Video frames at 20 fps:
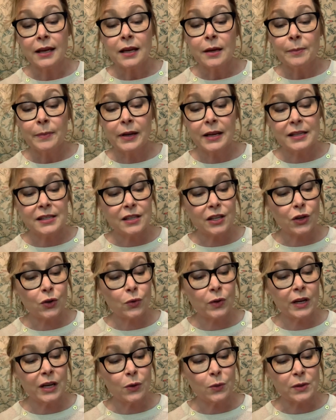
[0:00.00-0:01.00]
because the
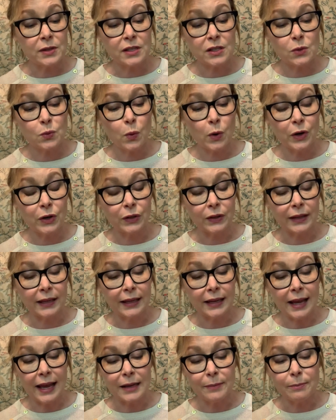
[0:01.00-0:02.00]
creek was
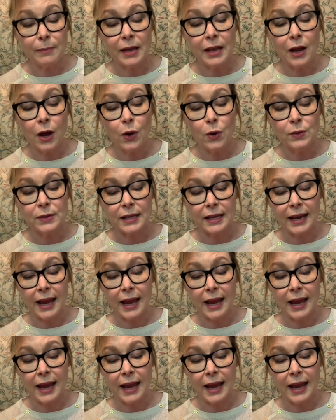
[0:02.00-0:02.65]
swirling and minnows and